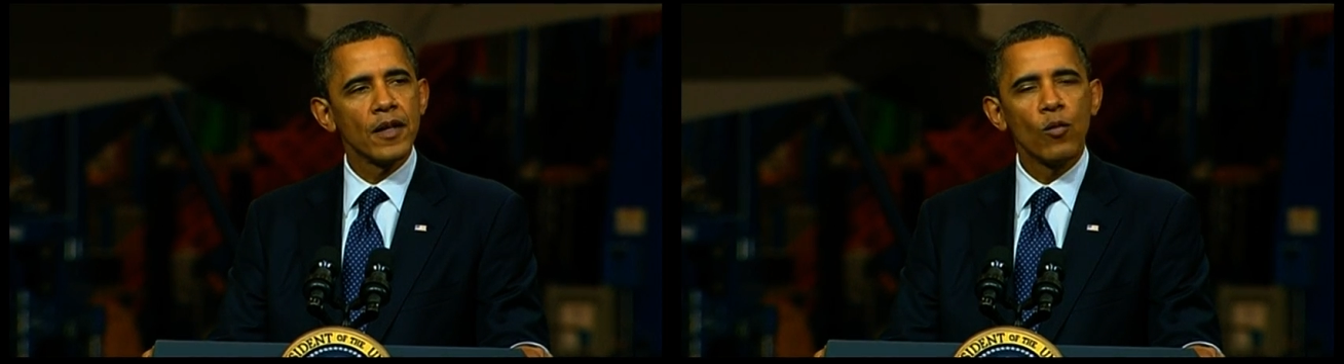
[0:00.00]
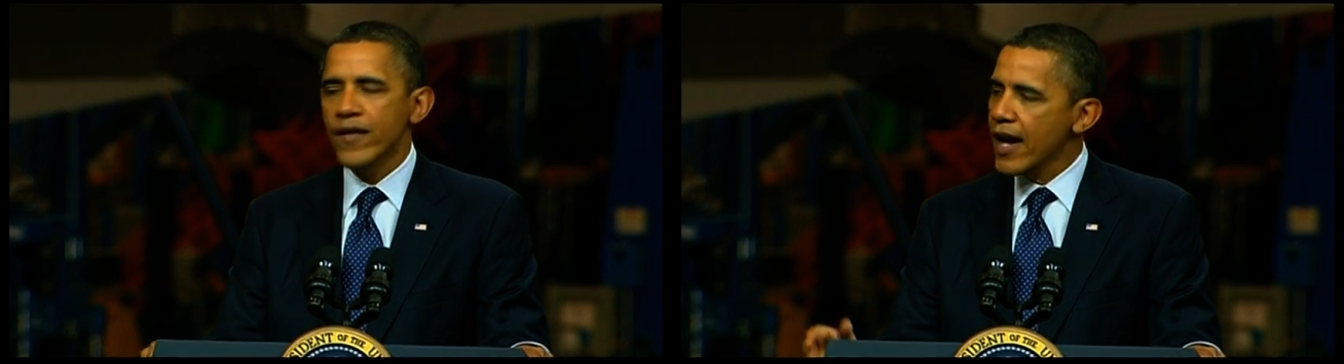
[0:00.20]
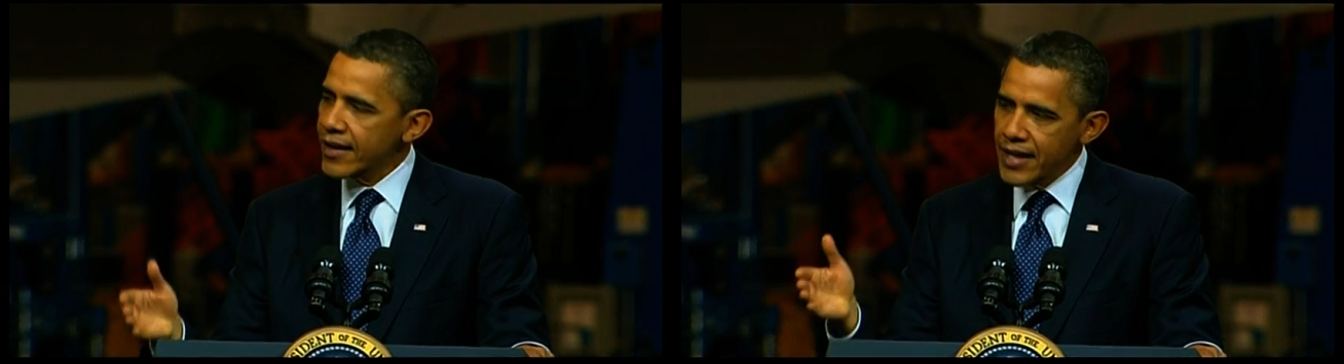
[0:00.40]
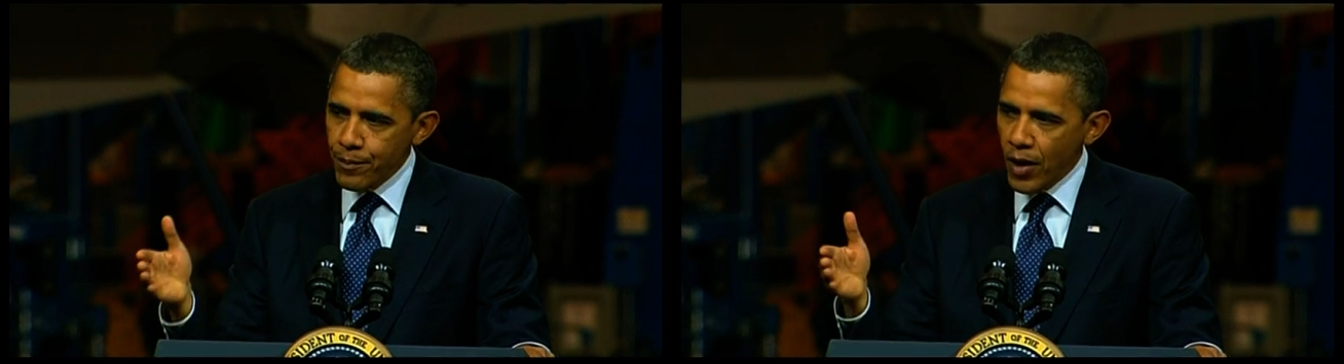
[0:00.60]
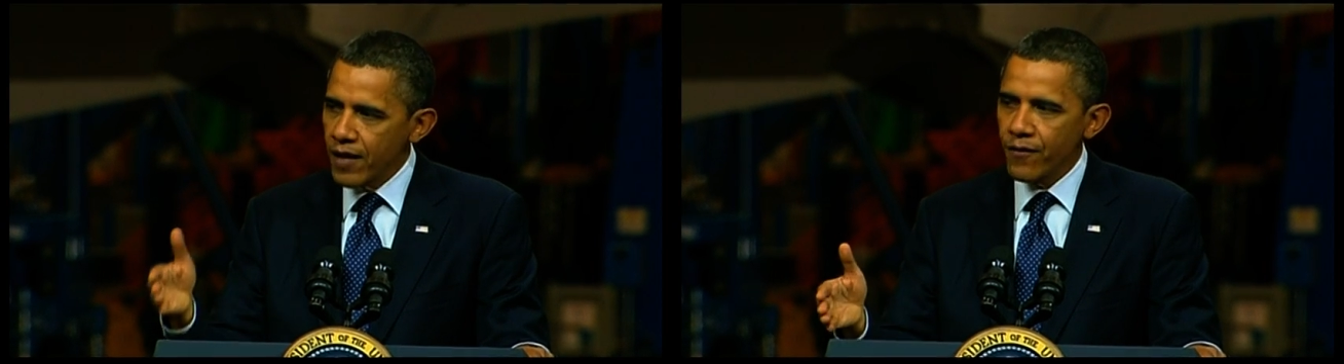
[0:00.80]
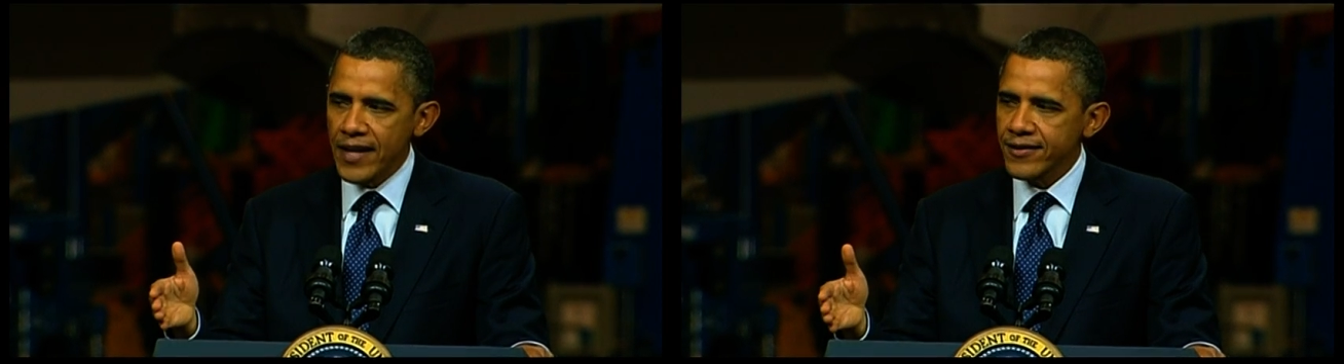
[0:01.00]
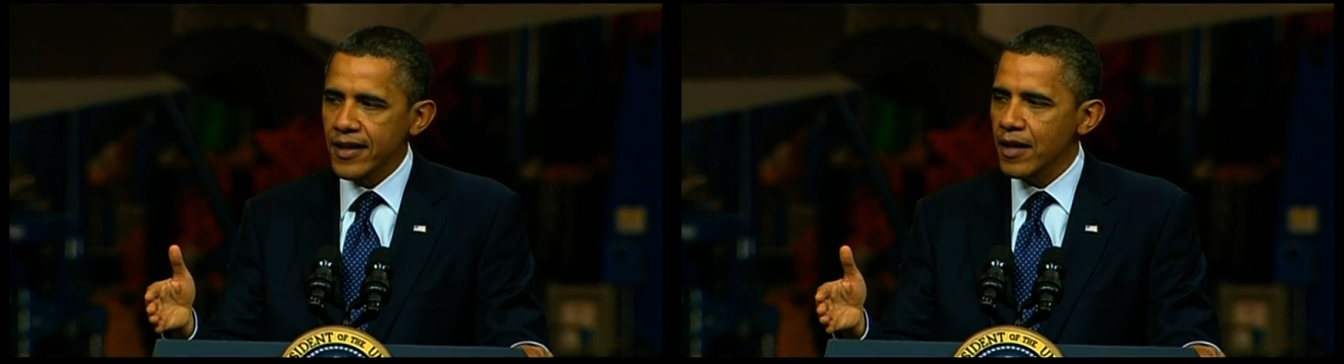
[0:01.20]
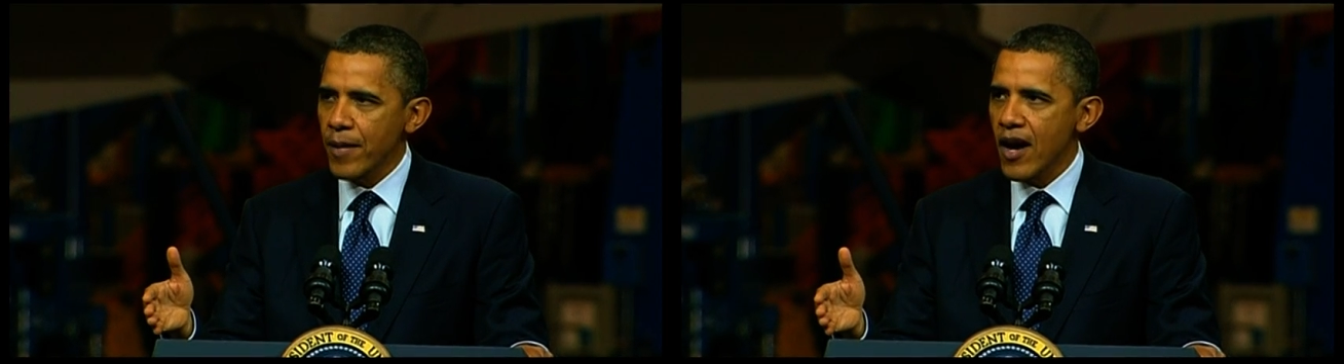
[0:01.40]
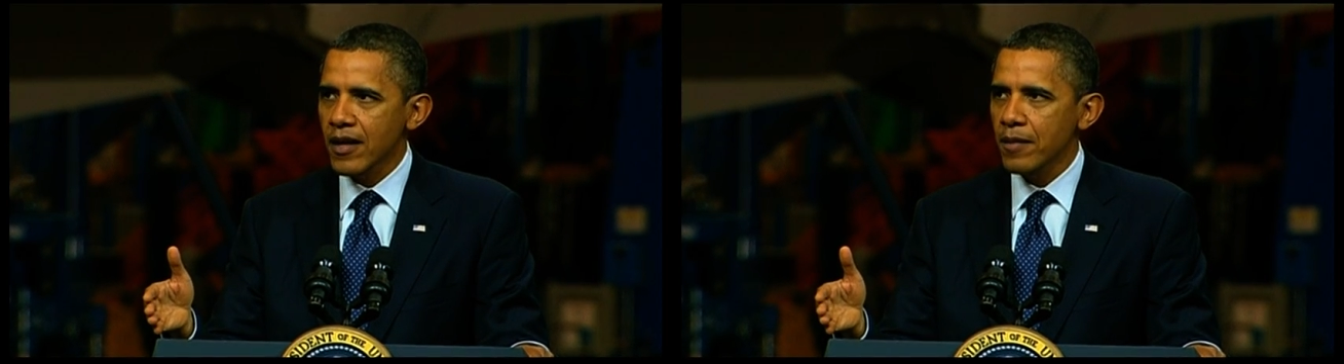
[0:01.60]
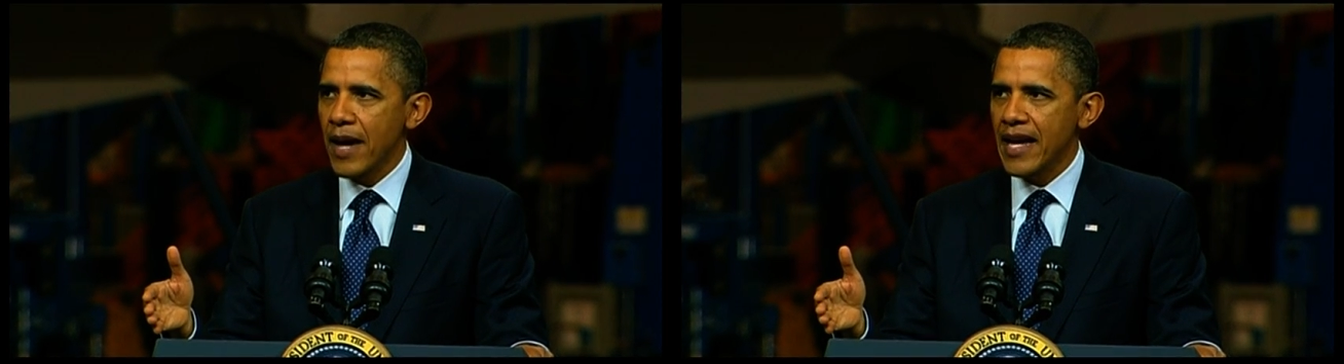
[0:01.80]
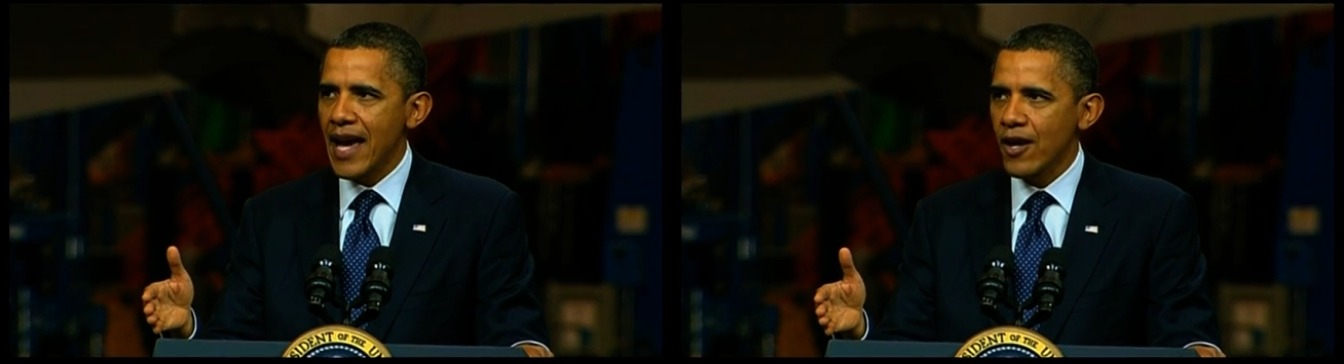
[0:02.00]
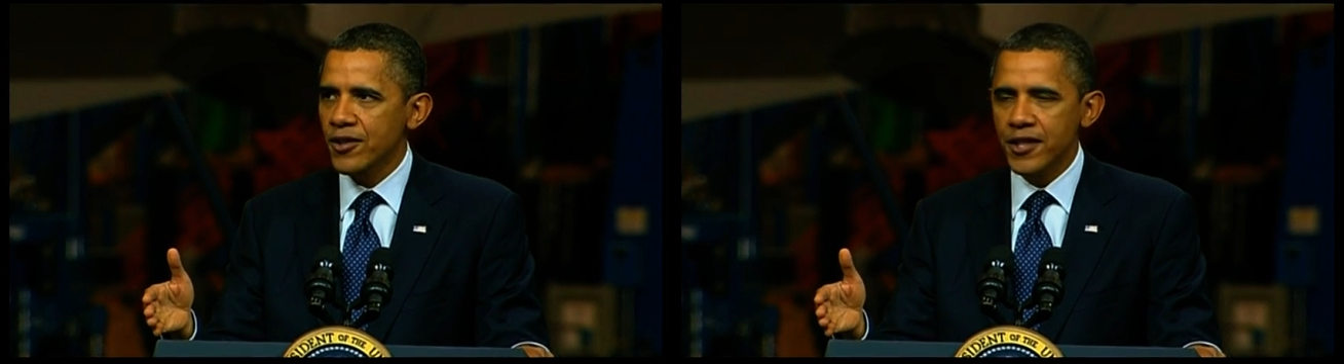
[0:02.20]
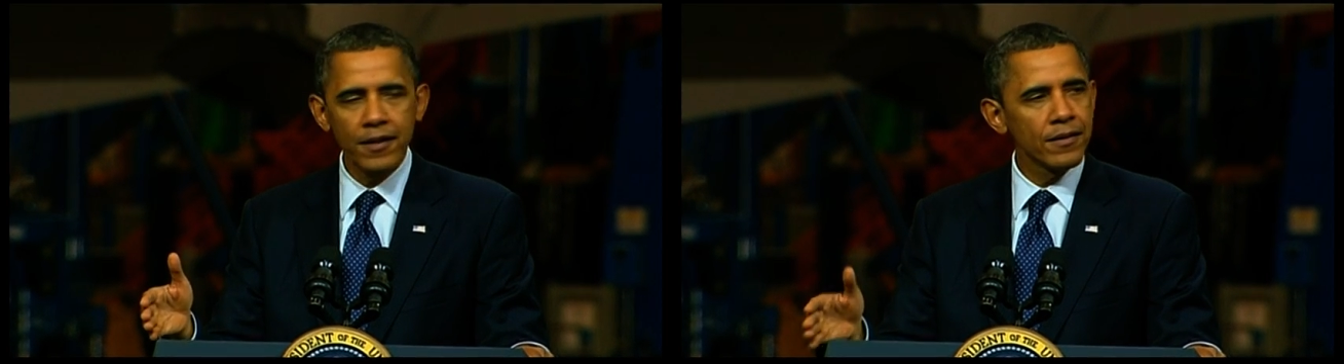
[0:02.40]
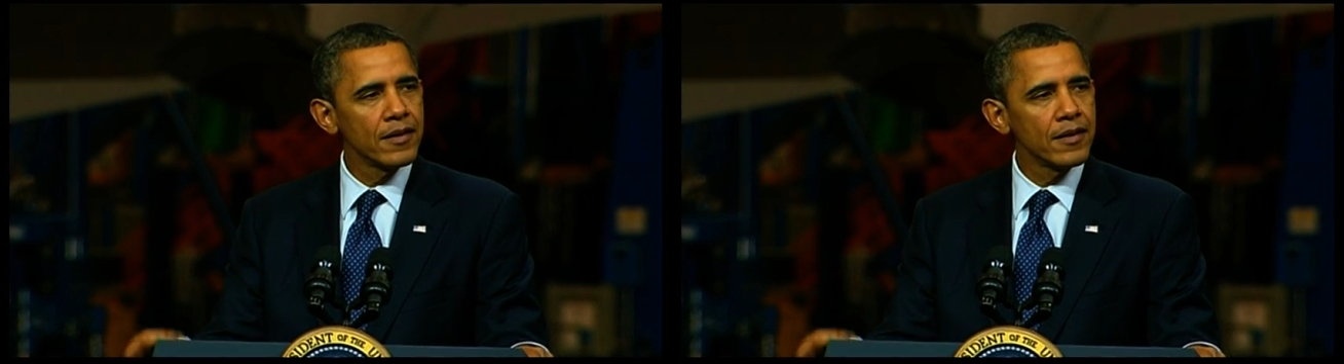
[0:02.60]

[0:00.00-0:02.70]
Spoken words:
We've got to keep on investing in American-made energy,